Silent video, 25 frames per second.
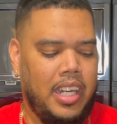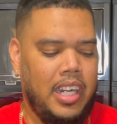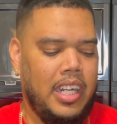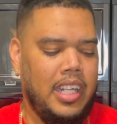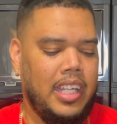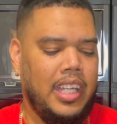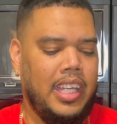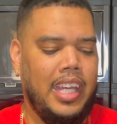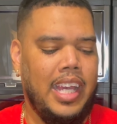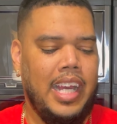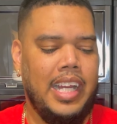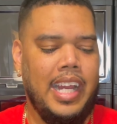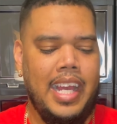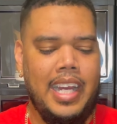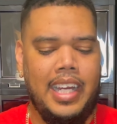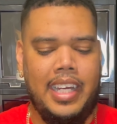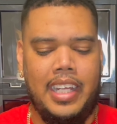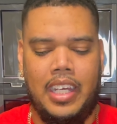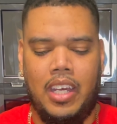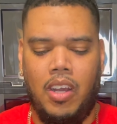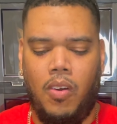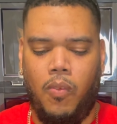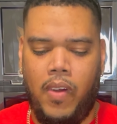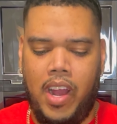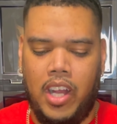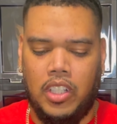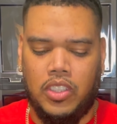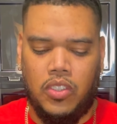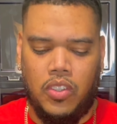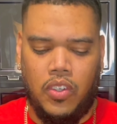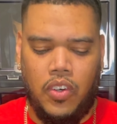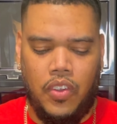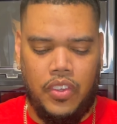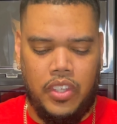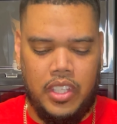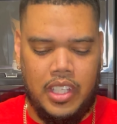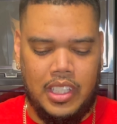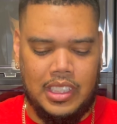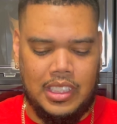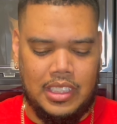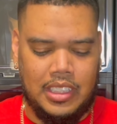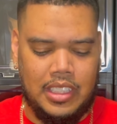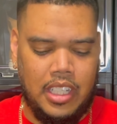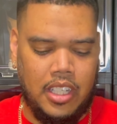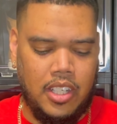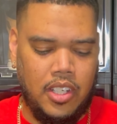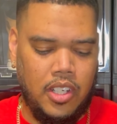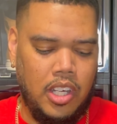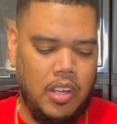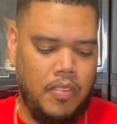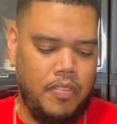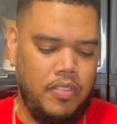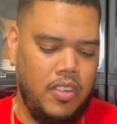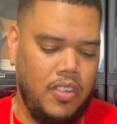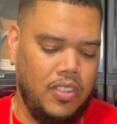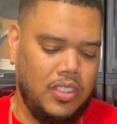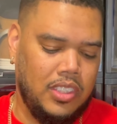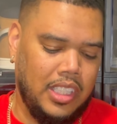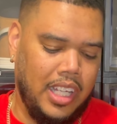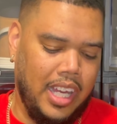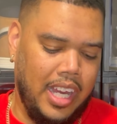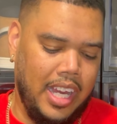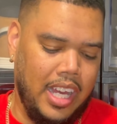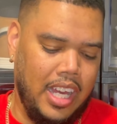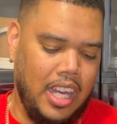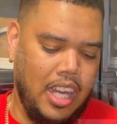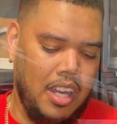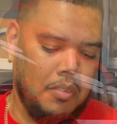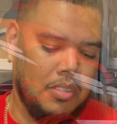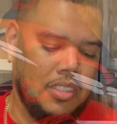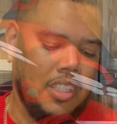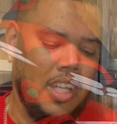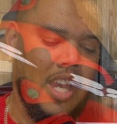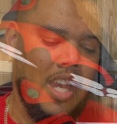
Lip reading: And again, they did retro this sneaker a few times.